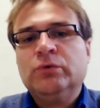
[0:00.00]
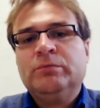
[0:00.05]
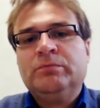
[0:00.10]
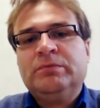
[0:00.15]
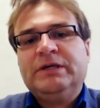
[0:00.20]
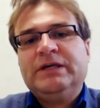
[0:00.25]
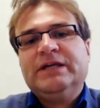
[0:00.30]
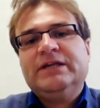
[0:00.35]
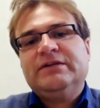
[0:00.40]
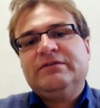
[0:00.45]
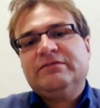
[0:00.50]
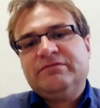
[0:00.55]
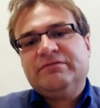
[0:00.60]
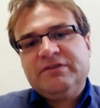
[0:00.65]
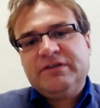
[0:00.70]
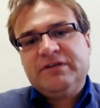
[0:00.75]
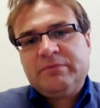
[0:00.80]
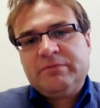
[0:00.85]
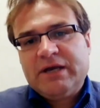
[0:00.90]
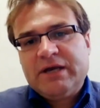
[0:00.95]
So you would be
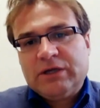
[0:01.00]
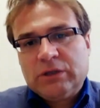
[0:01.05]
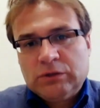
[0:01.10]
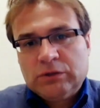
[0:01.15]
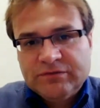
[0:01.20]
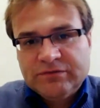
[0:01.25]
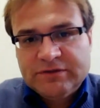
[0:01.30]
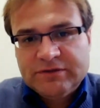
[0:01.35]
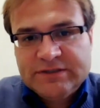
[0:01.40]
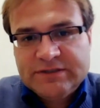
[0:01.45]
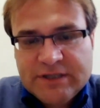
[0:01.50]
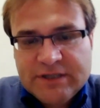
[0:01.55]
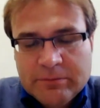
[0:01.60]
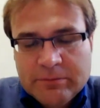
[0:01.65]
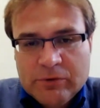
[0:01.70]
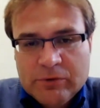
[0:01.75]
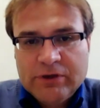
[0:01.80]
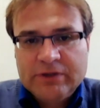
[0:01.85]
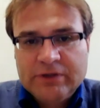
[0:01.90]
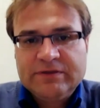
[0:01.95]
getting feedback over the
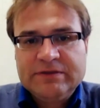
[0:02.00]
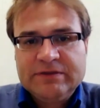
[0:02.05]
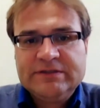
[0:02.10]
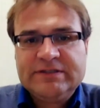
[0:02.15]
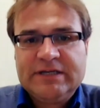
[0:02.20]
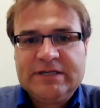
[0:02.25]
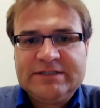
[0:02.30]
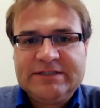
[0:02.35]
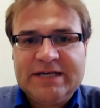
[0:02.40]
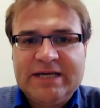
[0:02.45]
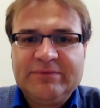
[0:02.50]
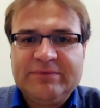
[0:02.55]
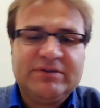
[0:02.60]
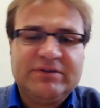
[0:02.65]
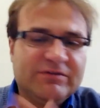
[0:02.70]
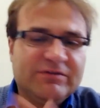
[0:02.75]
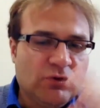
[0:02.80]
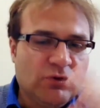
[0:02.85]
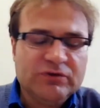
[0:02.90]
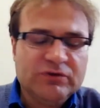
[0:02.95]
summer at these set
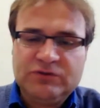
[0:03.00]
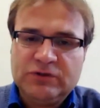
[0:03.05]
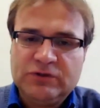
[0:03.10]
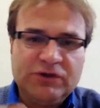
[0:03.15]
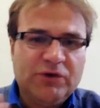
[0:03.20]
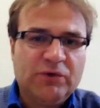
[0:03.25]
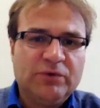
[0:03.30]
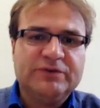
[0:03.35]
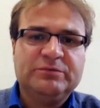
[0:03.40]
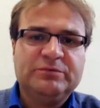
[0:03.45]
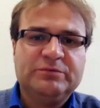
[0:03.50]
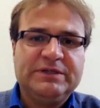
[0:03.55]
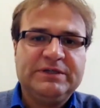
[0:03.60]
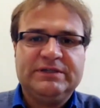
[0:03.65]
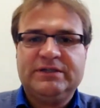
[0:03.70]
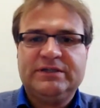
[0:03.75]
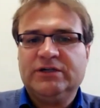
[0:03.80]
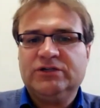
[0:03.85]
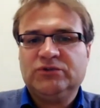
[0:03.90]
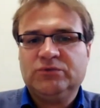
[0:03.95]
times, and of course you can
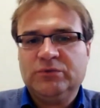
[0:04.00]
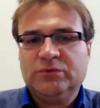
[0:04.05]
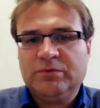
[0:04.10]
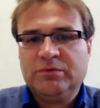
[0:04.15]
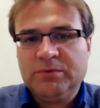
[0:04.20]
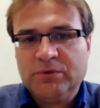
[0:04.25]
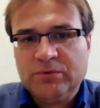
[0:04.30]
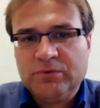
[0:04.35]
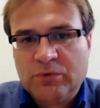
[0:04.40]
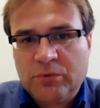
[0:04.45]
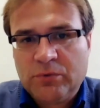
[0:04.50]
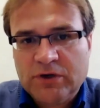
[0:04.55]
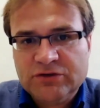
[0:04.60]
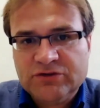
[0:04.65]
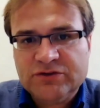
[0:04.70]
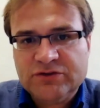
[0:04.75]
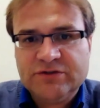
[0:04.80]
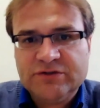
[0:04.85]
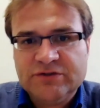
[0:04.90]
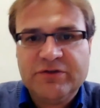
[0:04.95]
always be in touch with me
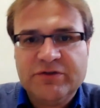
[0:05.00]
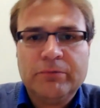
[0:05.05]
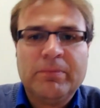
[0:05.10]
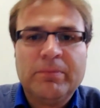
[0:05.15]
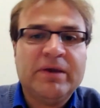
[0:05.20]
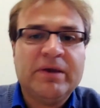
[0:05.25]
with questions.